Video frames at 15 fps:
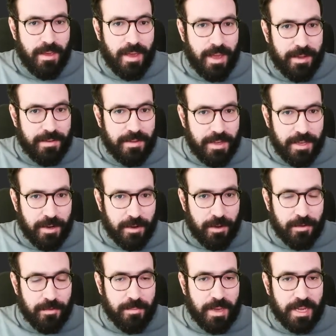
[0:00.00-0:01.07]
And in order
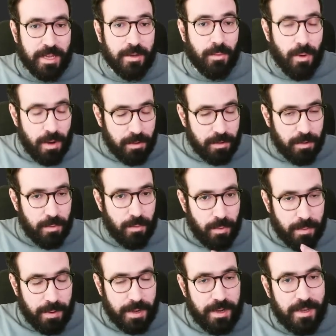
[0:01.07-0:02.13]
to make it work, we
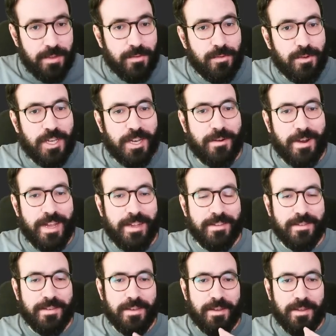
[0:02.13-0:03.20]
will need to
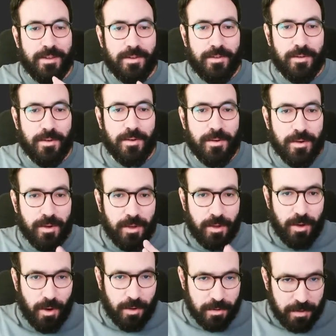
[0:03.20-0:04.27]
generate the
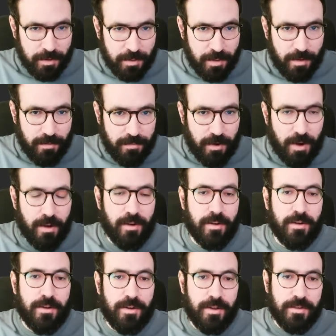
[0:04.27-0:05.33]
code for
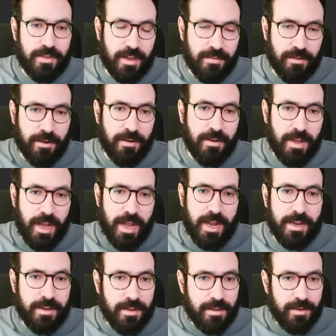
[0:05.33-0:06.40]
the server
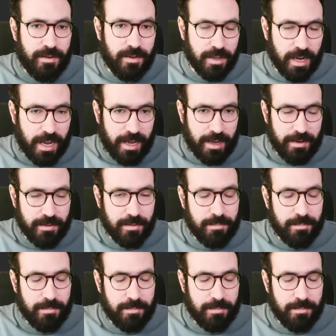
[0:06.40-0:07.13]
and the client.